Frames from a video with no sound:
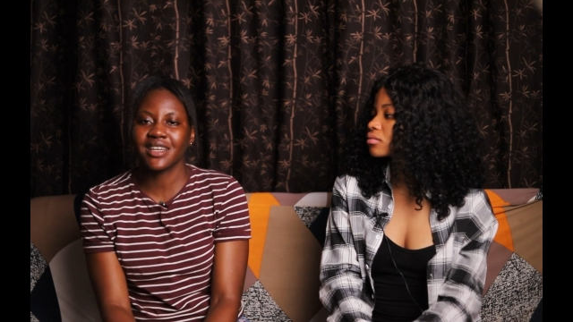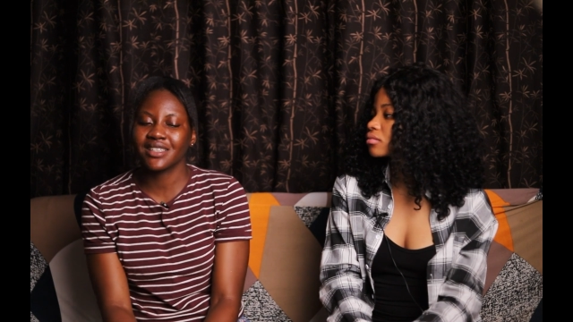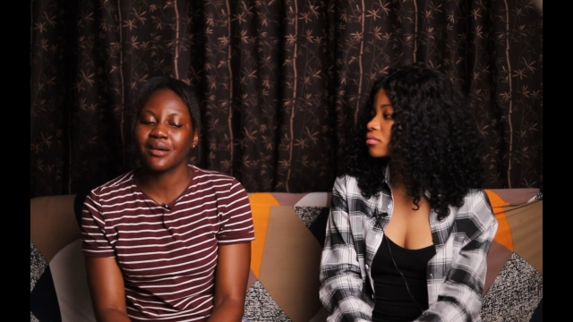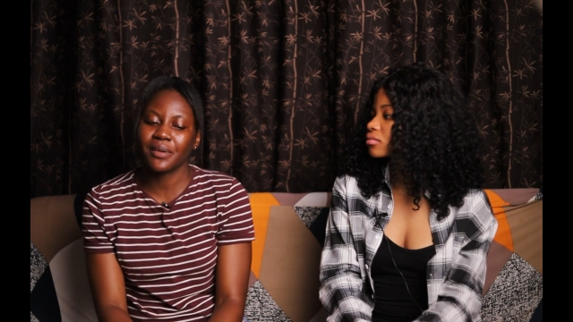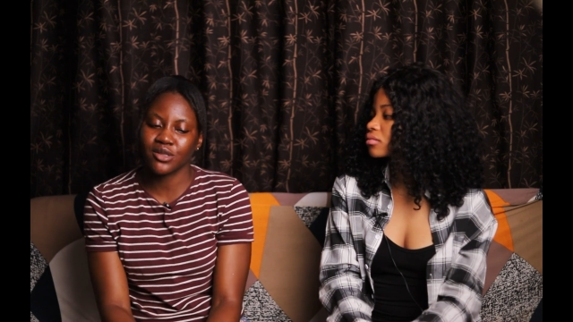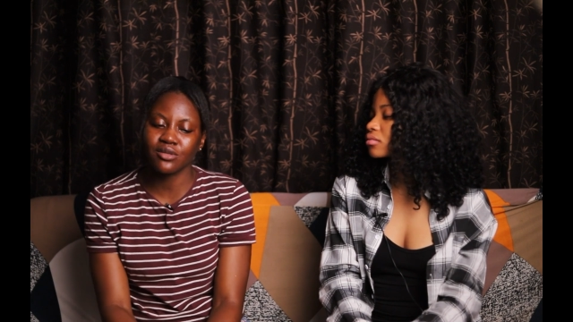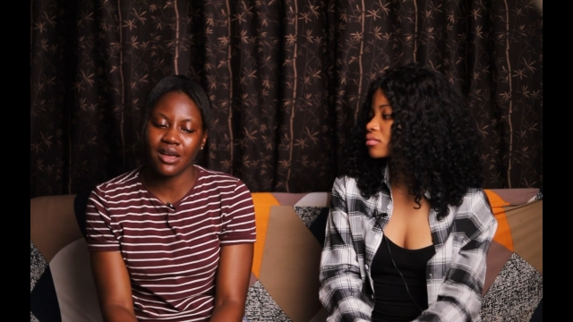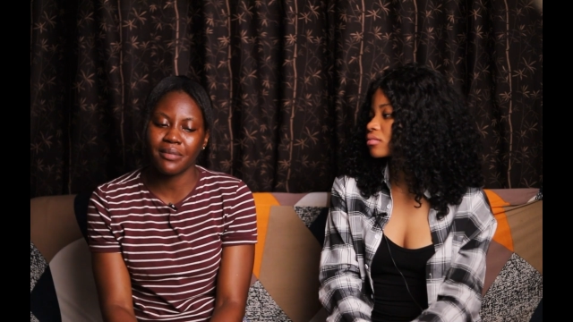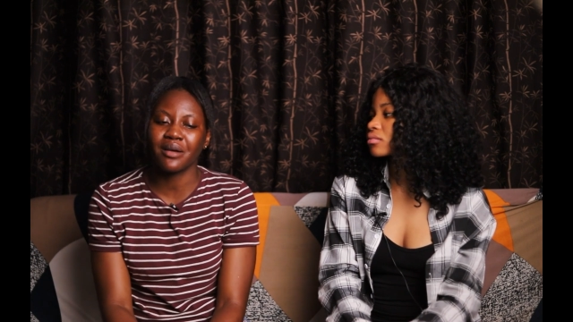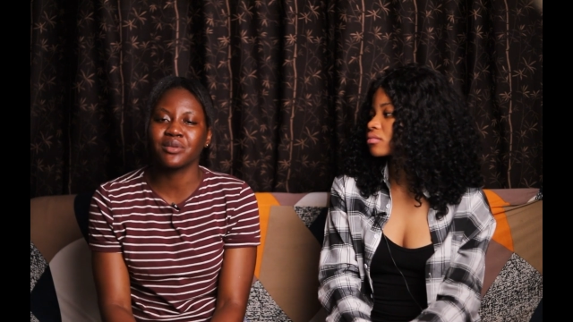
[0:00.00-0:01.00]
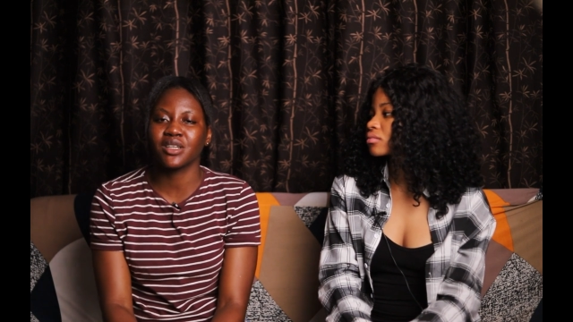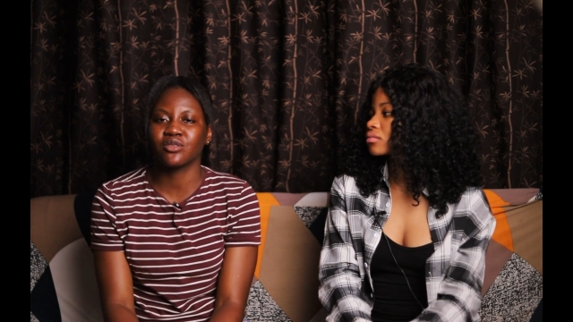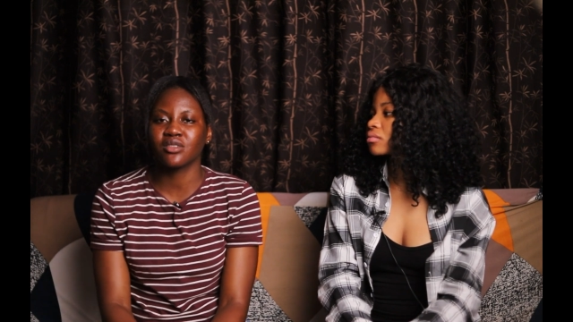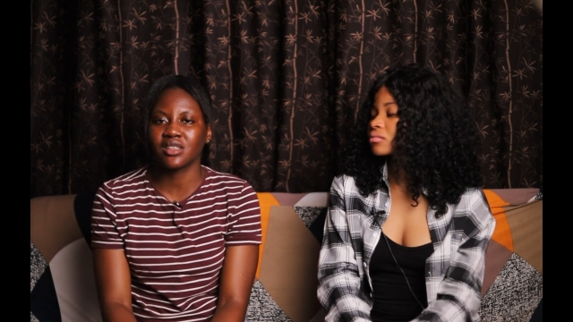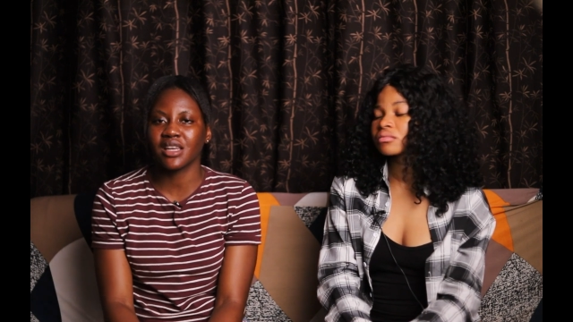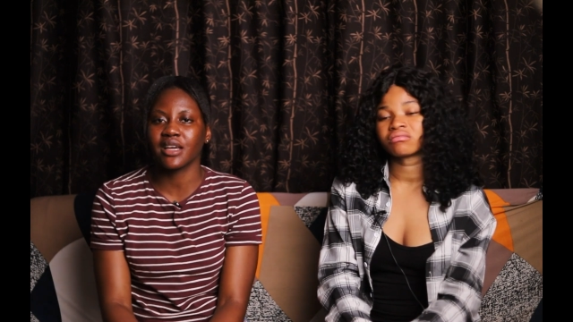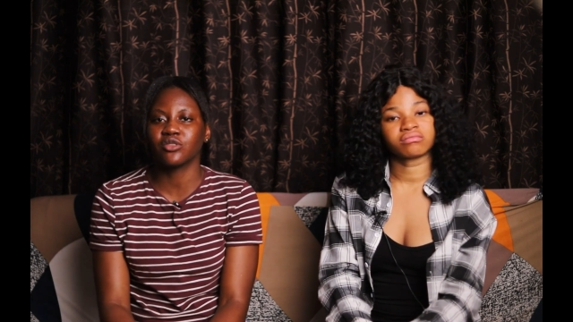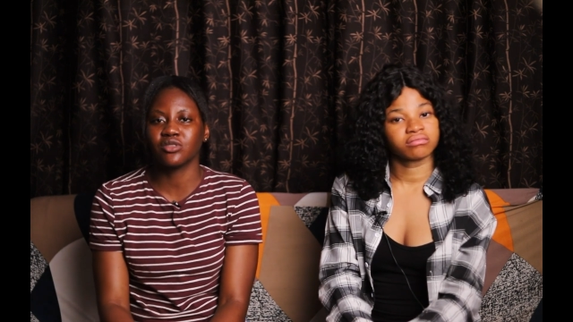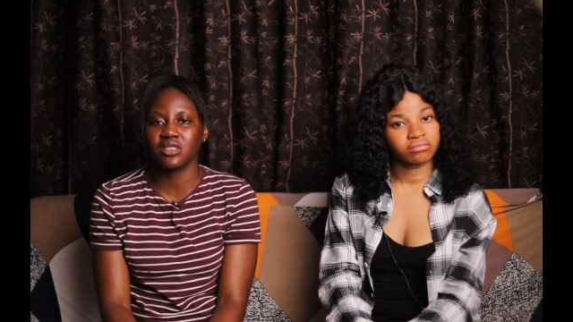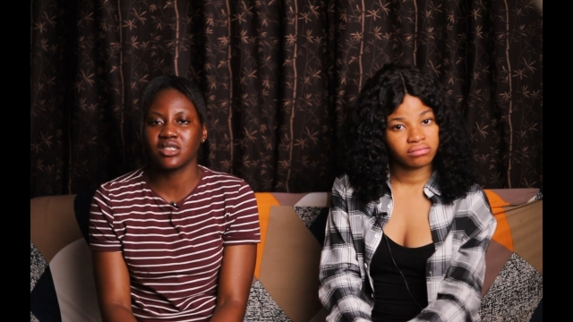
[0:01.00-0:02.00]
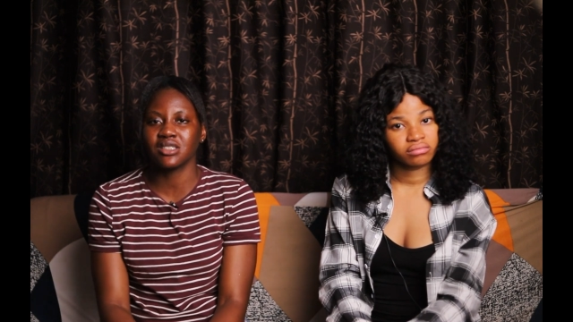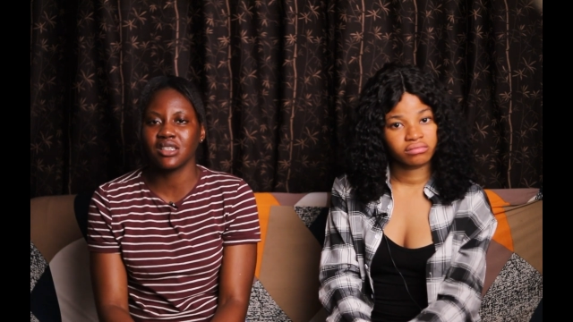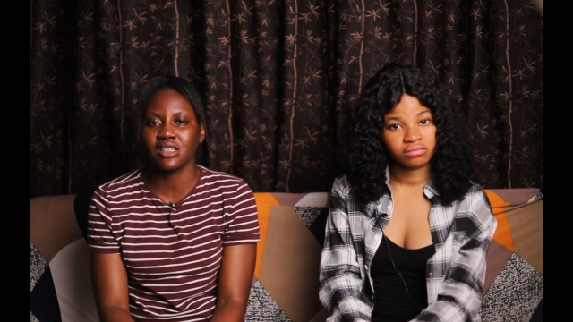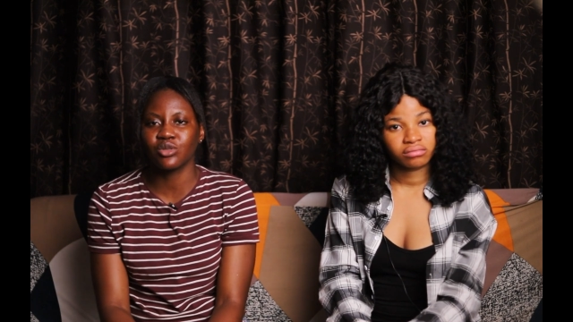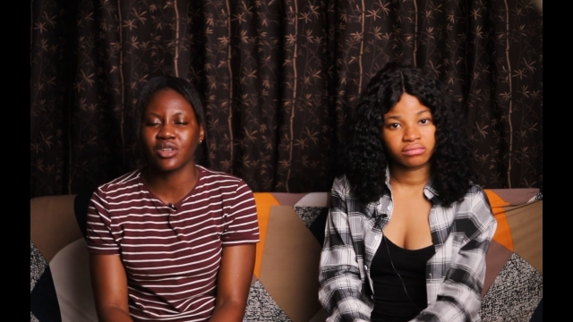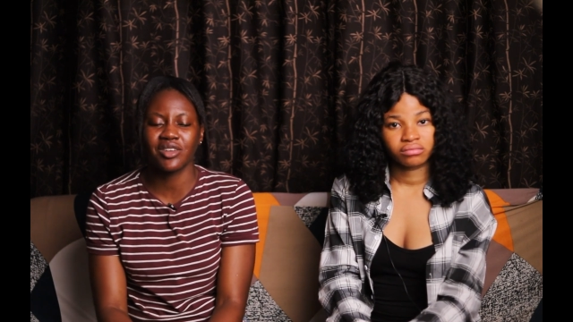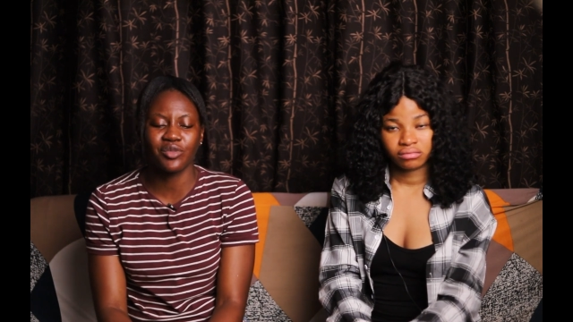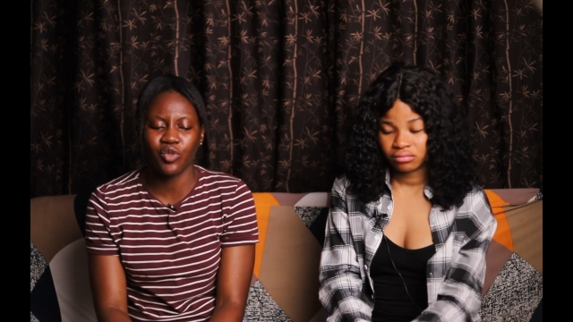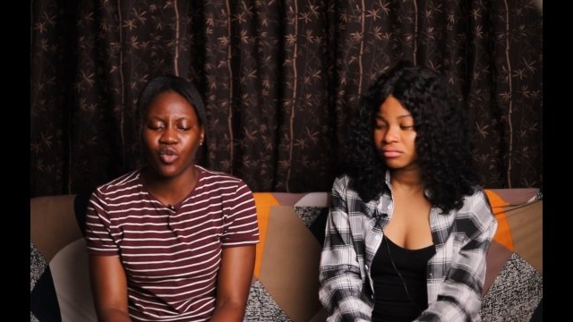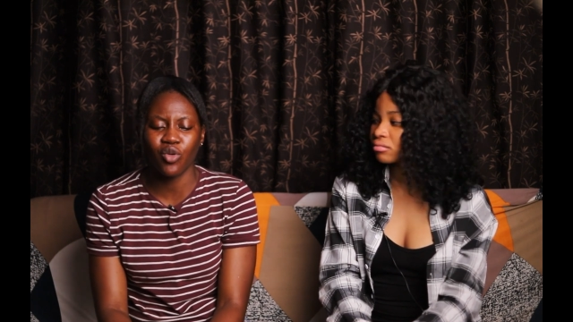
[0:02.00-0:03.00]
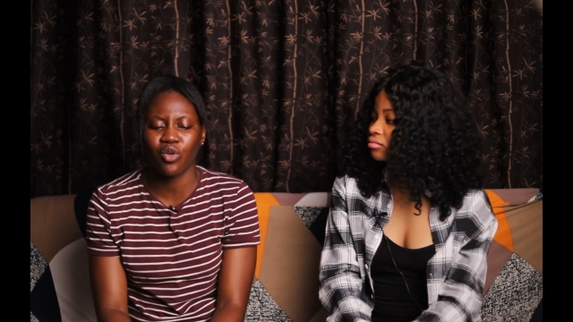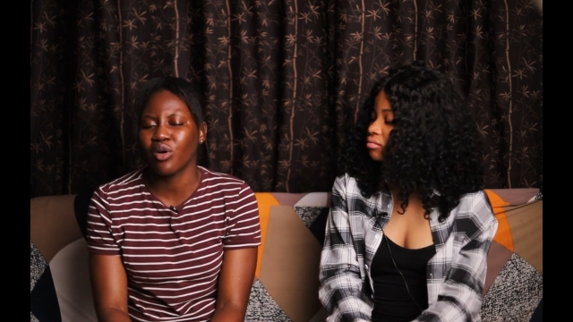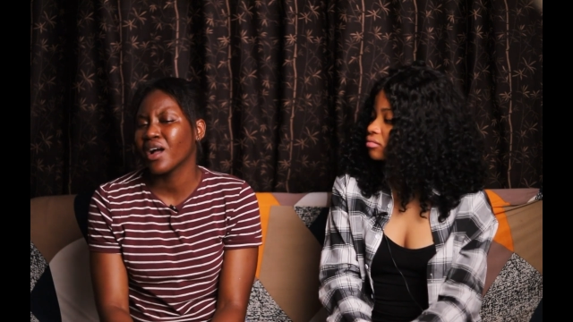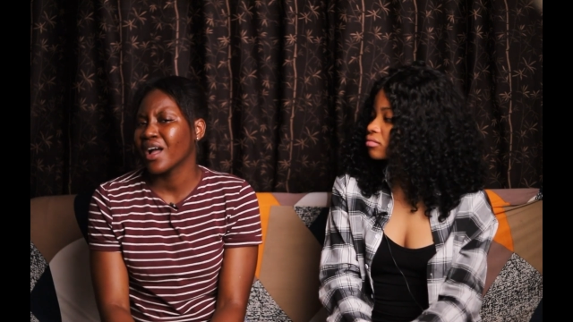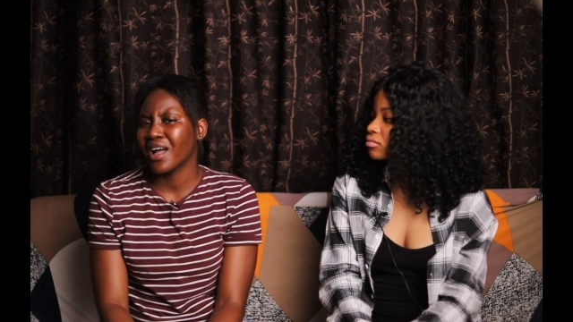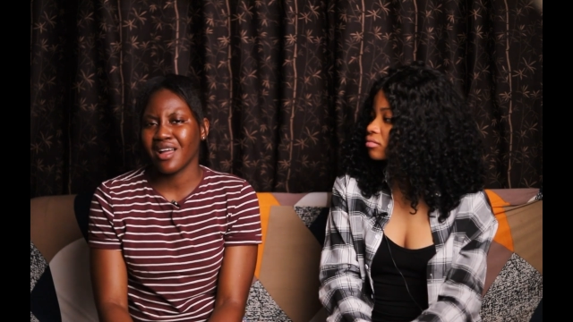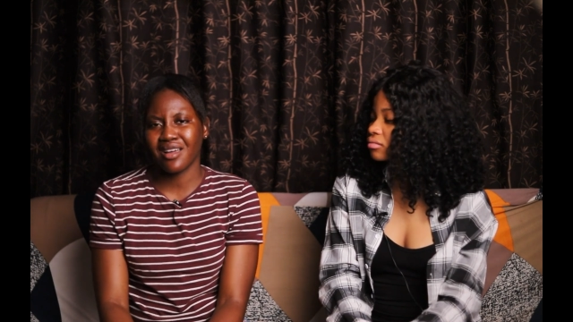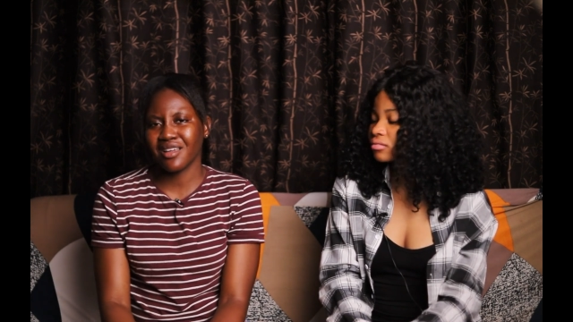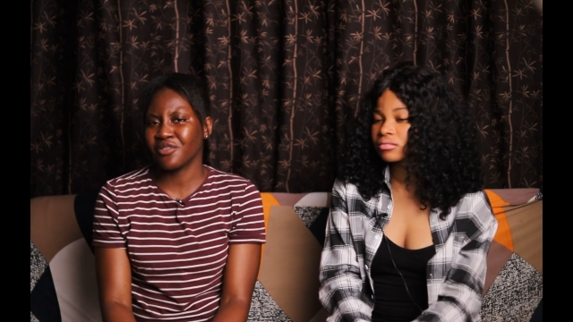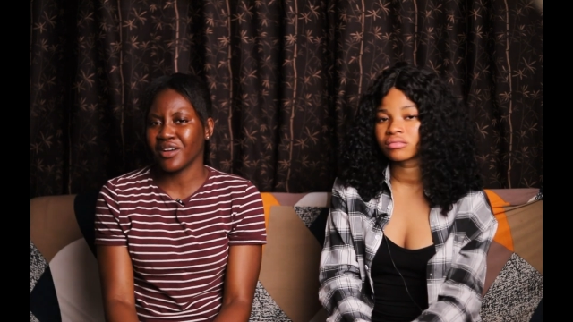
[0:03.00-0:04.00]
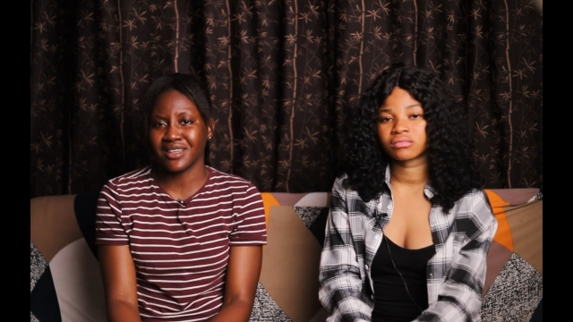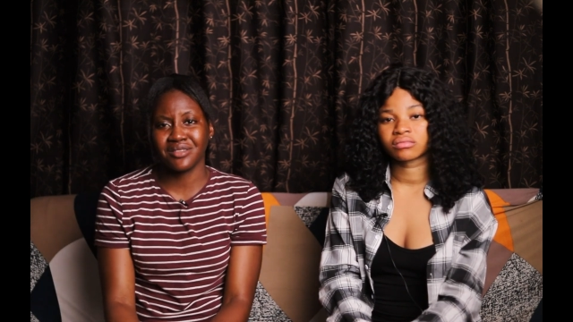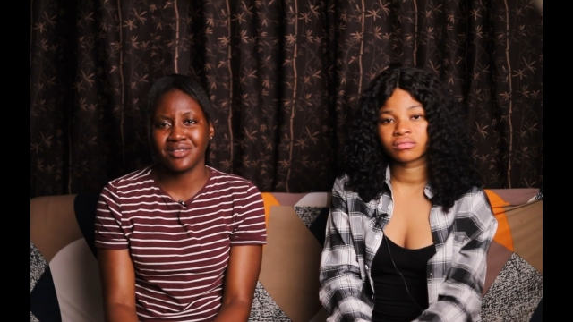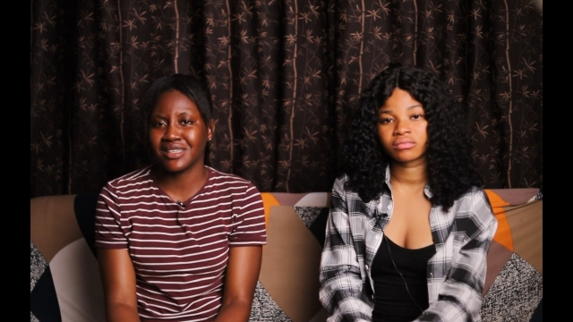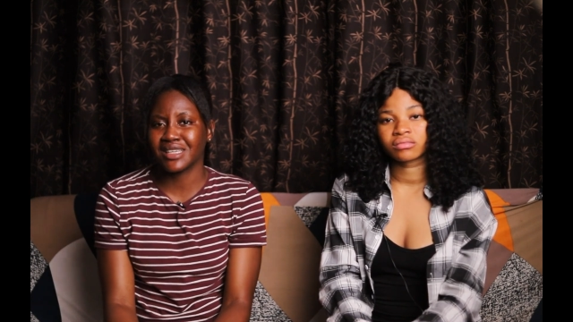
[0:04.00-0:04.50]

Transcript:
Speaker 1: Like in that particular Bible, there's nothing like Trinity in it anymore, or if I didn't